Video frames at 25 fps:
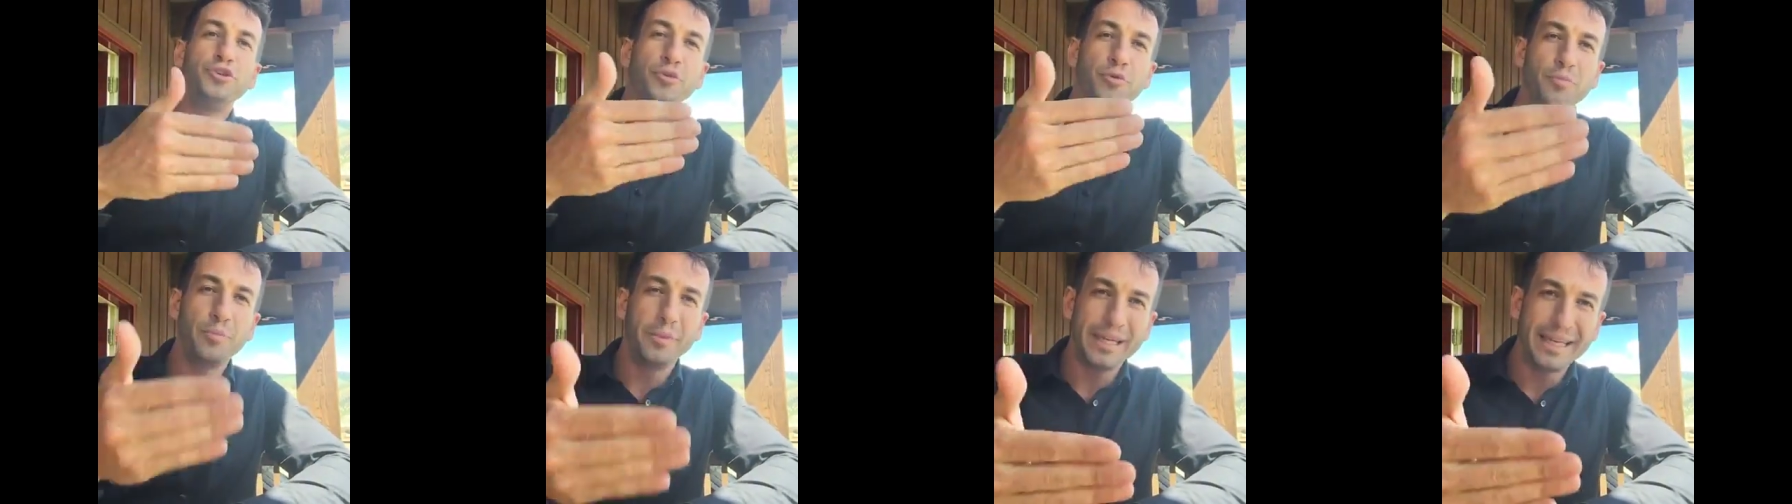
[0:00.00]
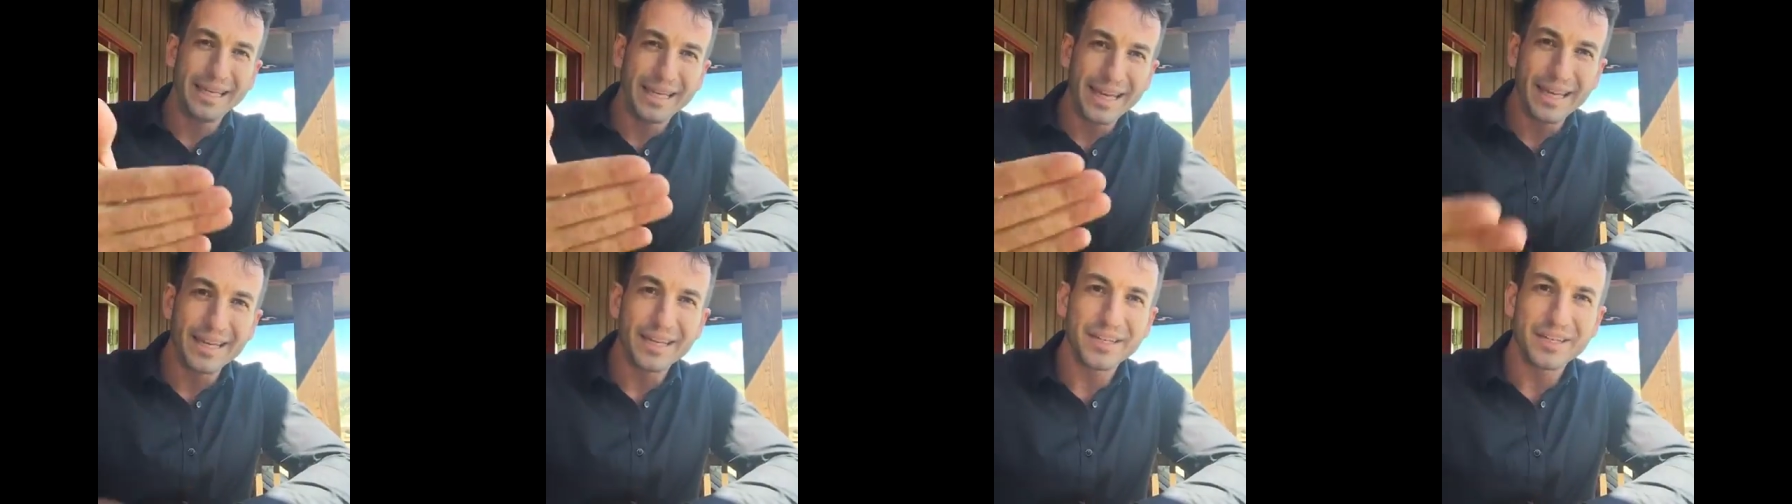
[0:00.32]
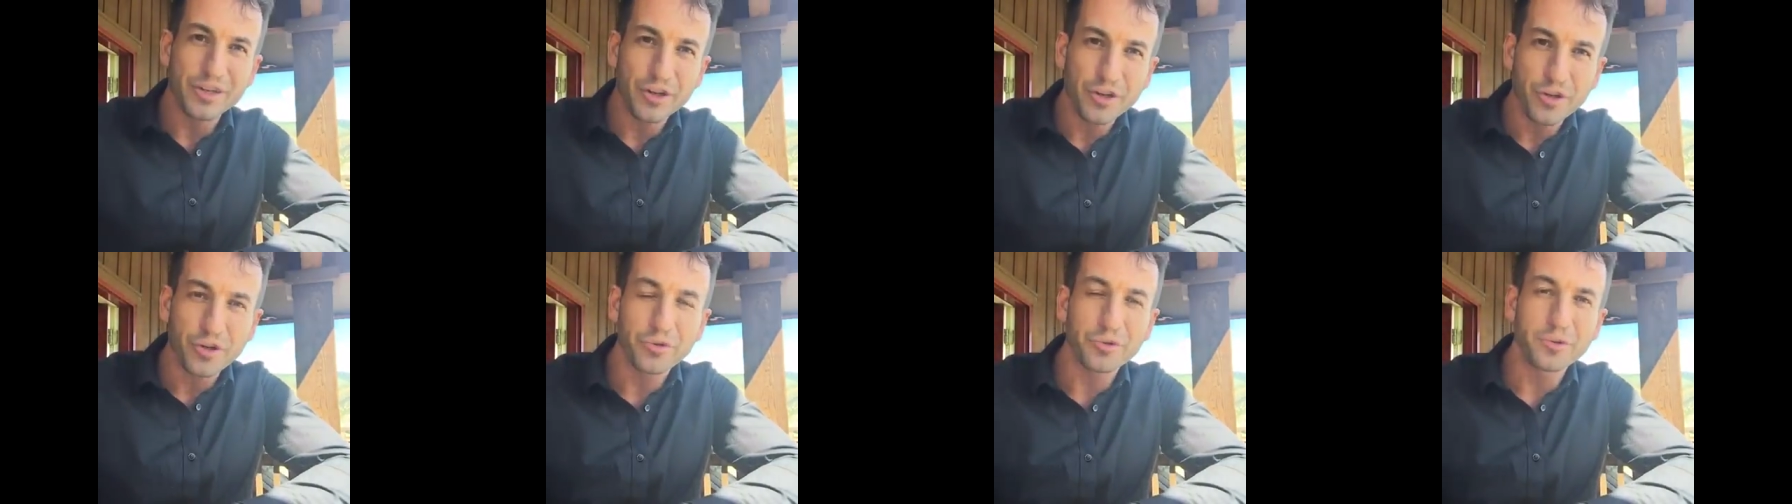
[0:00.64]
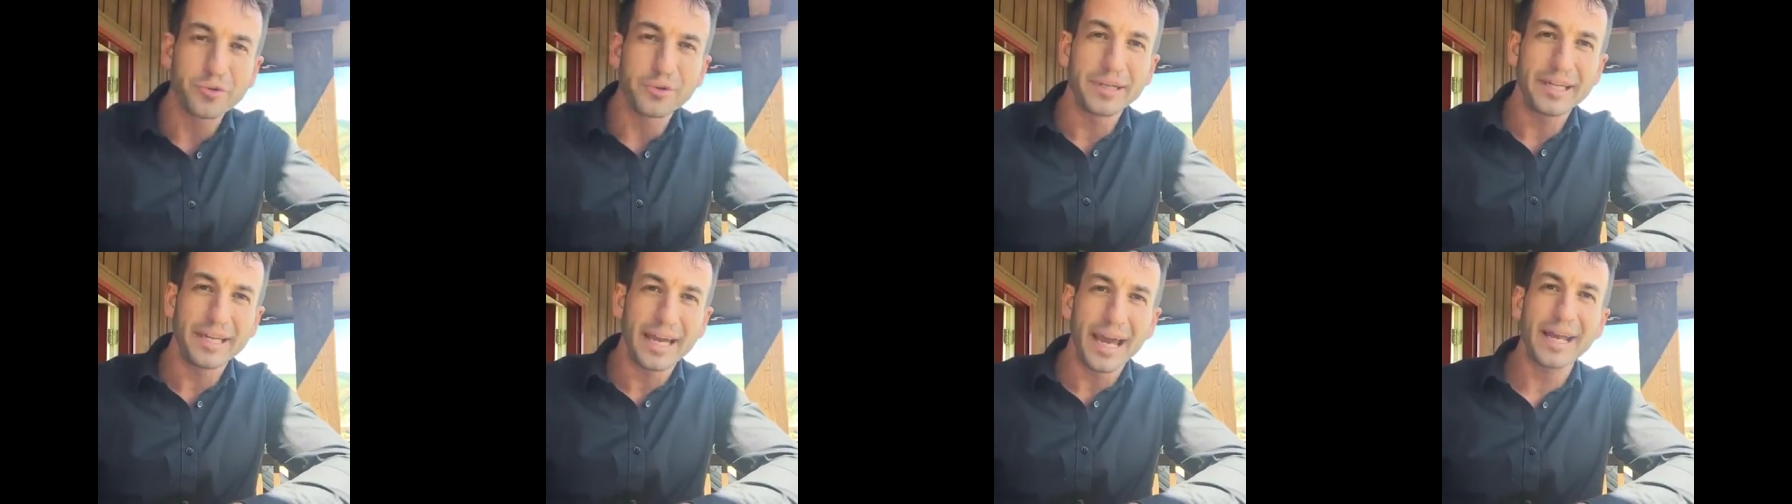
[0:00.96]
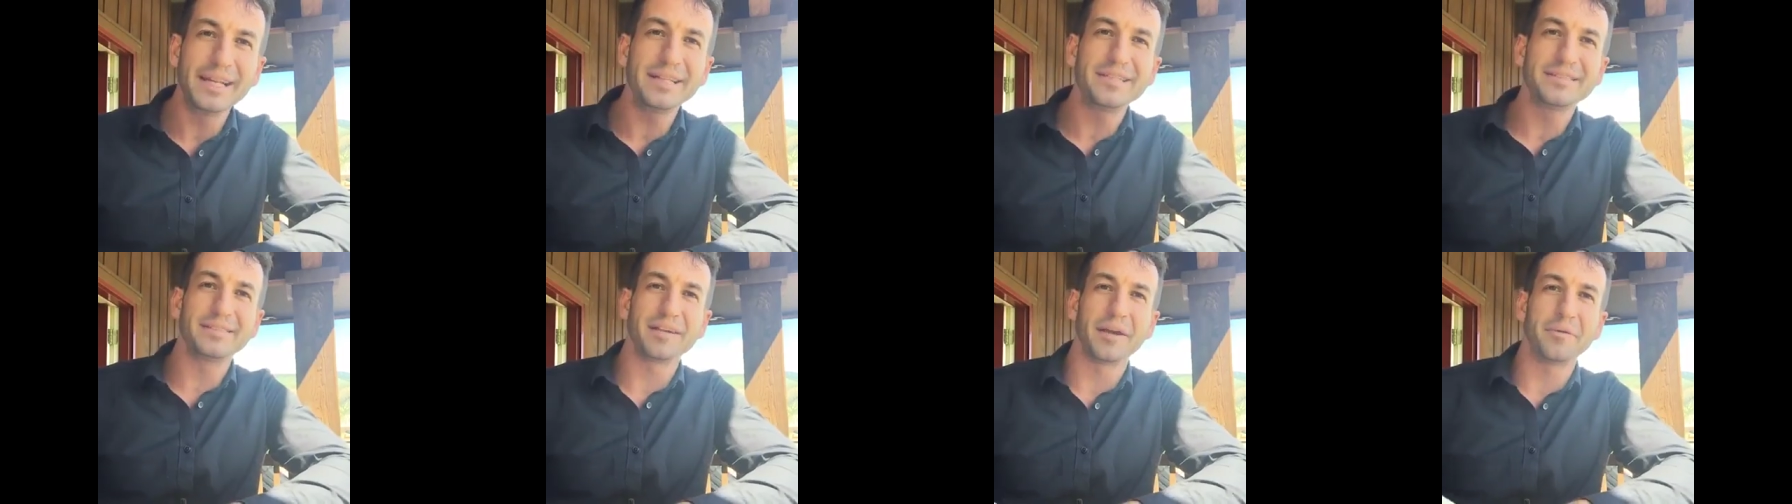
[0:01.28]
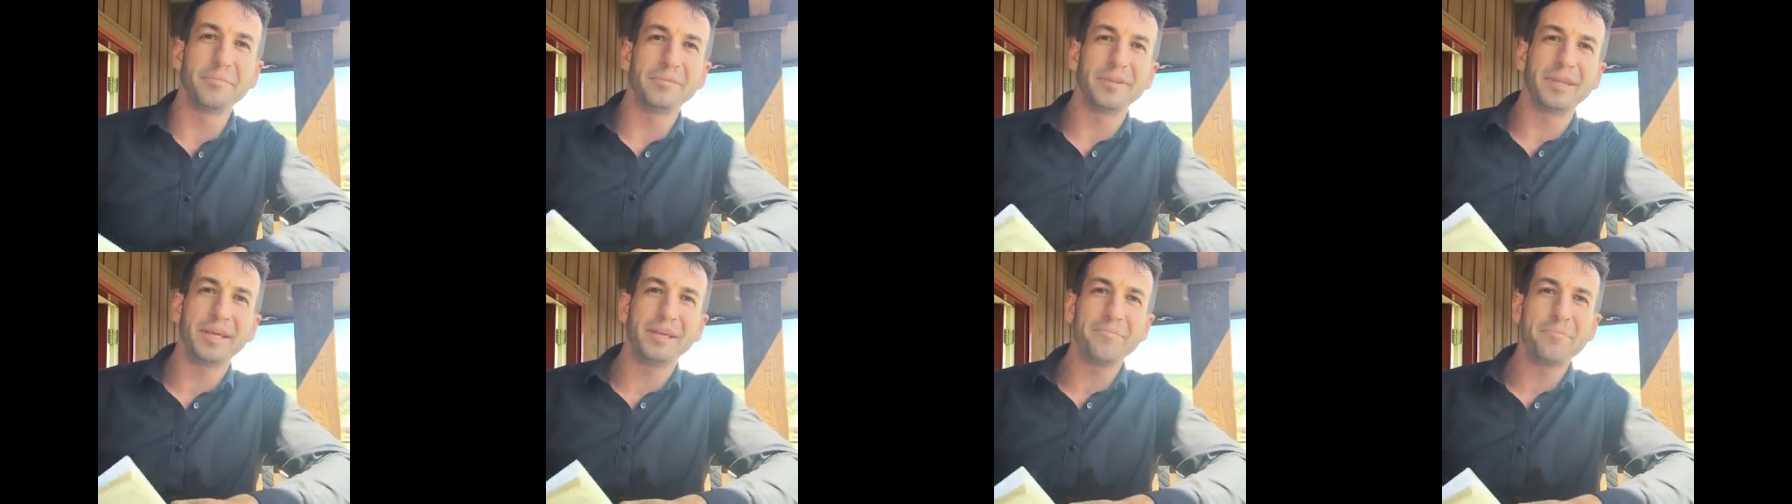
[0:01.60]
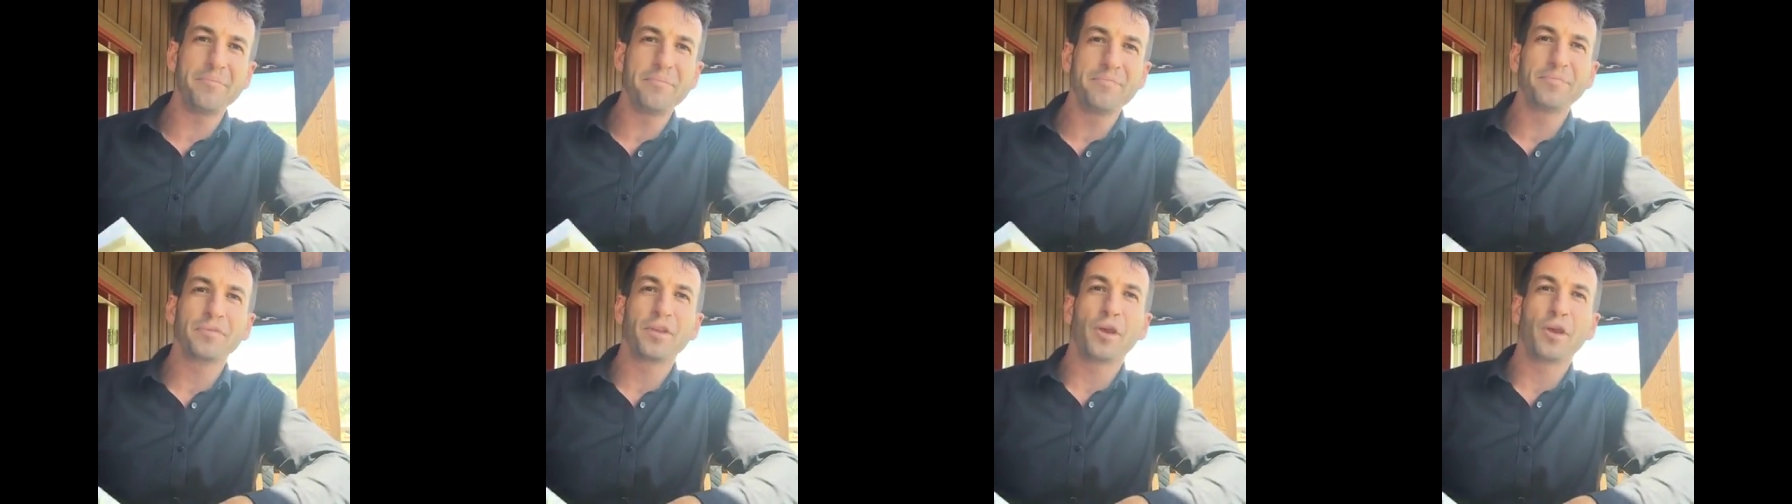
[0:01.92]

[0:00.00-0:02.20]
you begin to create something,